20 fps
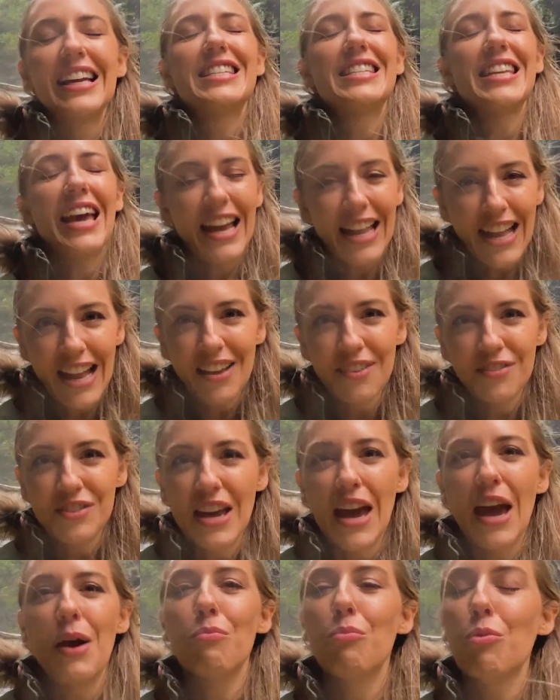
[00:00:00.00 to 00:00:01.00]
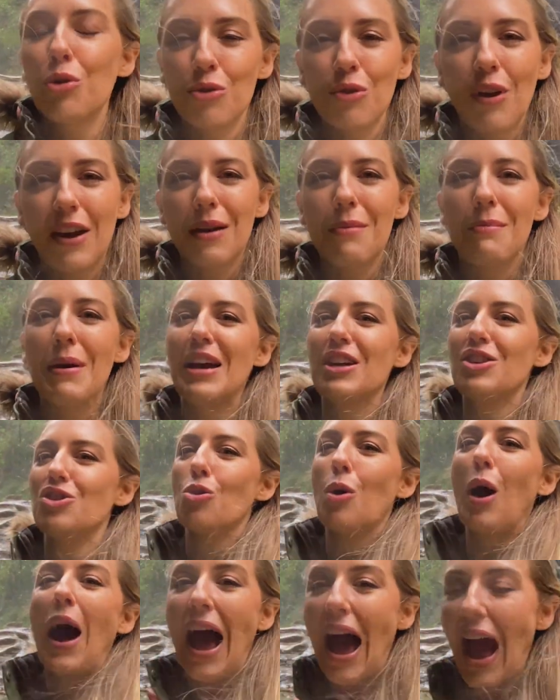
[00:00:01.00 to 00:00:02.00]
10 out of 10 would recommend.
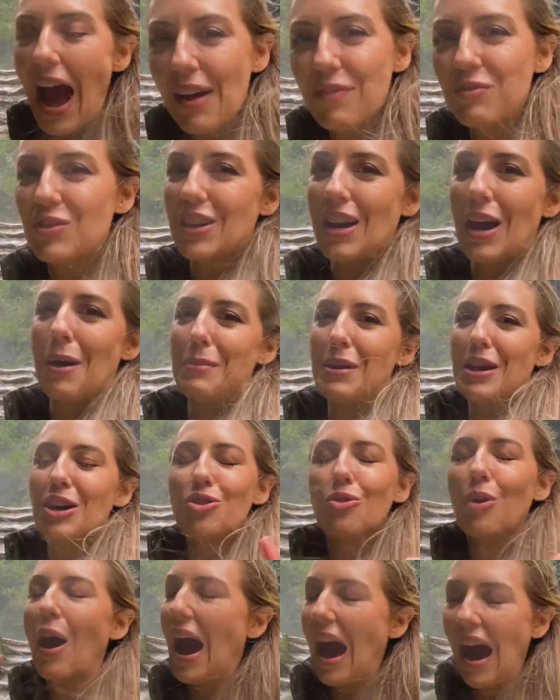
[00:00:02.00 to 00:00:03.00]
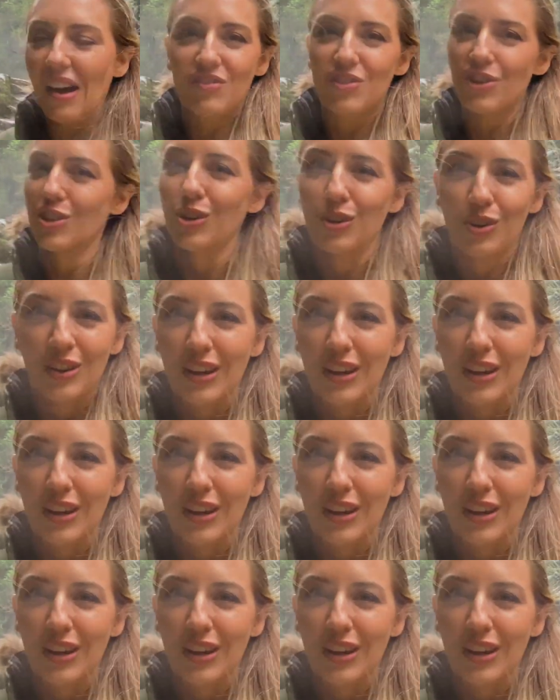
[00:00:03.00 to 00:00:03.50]
You have to come here, you have to do